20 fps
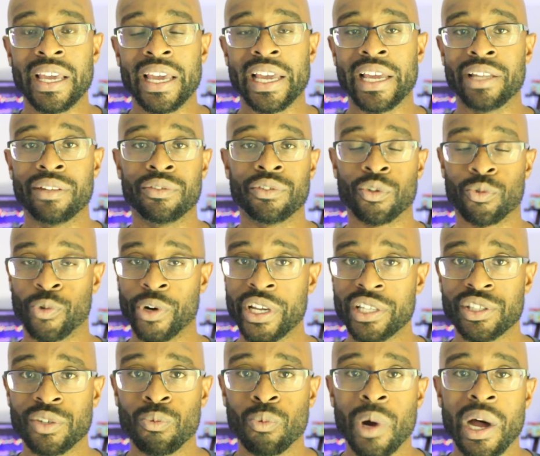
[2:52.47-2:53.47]
And the
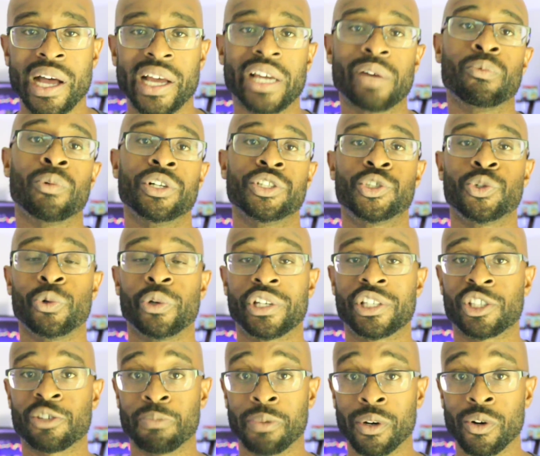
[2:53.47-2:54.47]
reason why I want to
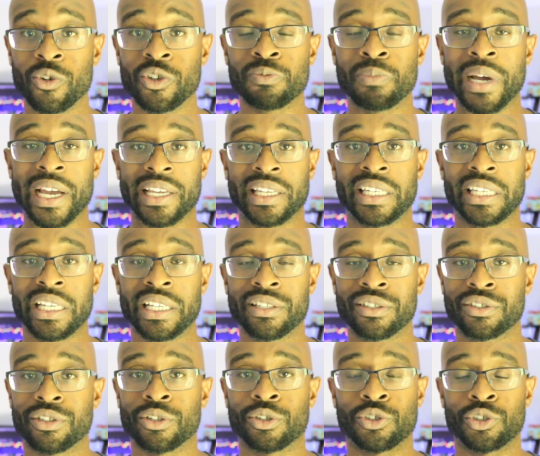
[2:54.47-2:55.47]
expose my
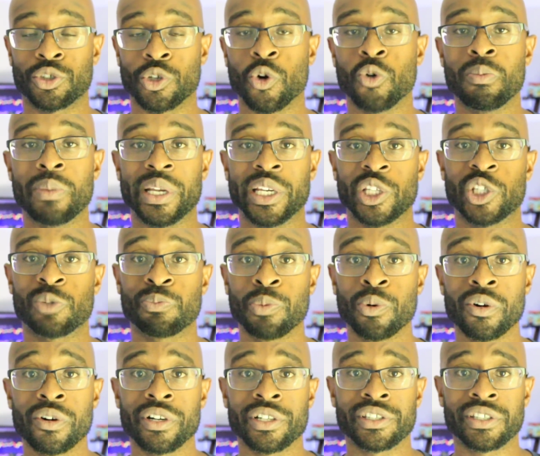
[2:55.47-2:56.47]
kids to so many
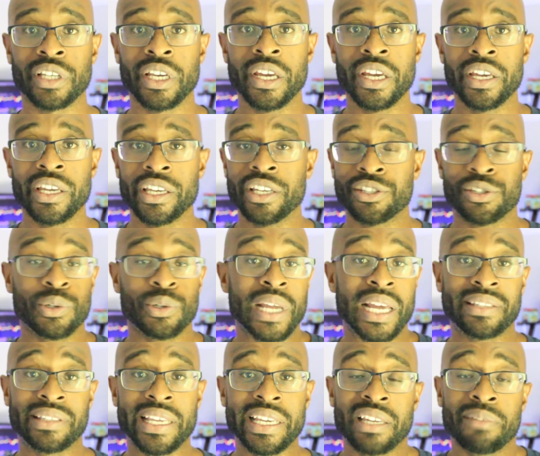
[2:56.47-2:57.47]
sports is so
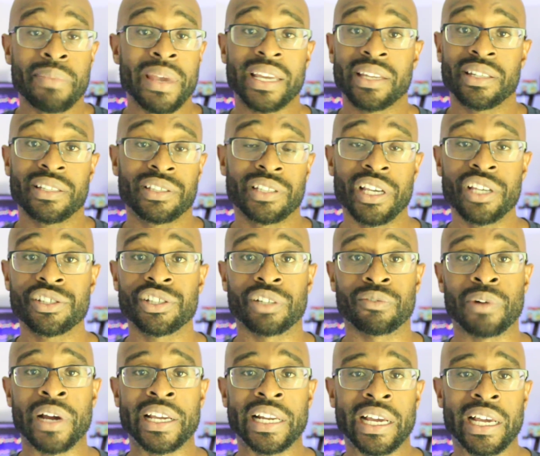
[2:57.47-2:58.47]
that they can make a decision,
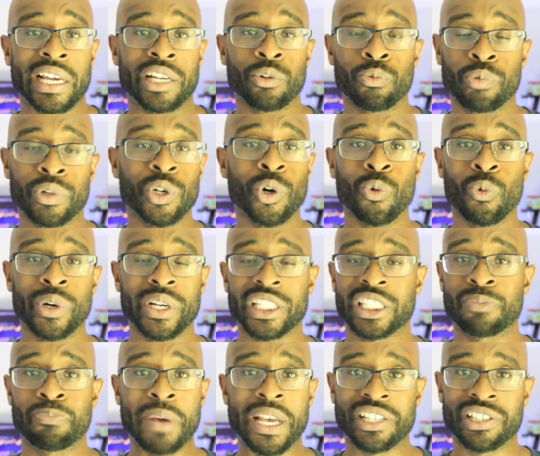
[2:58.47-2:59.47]
right? We don't want to
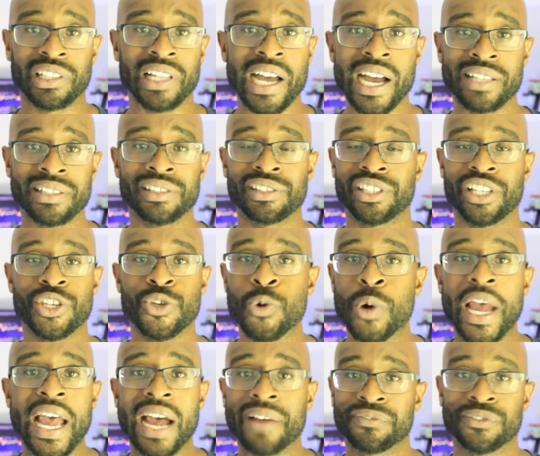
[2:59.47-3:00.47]
specialize and say you
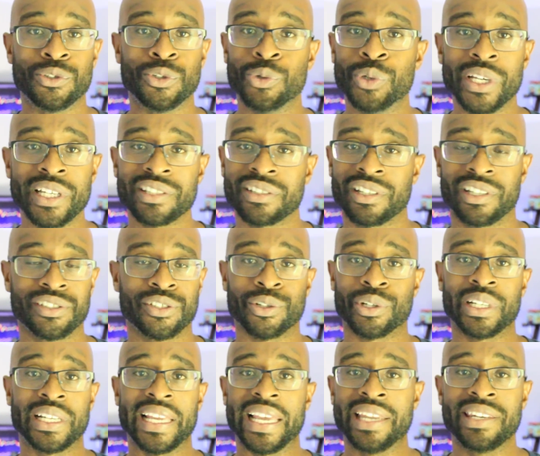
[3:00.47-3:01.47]
have to do this because they're
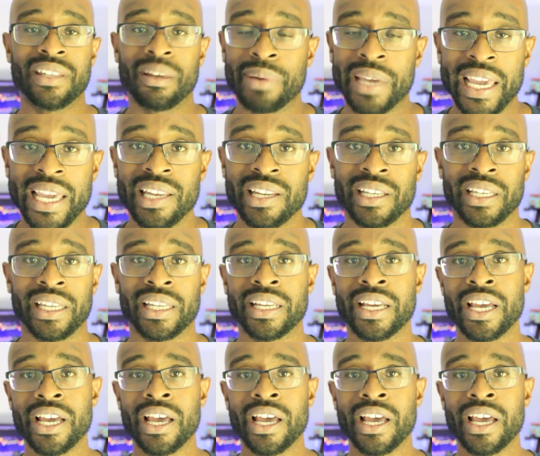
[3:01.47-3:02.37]
going to end up hating it.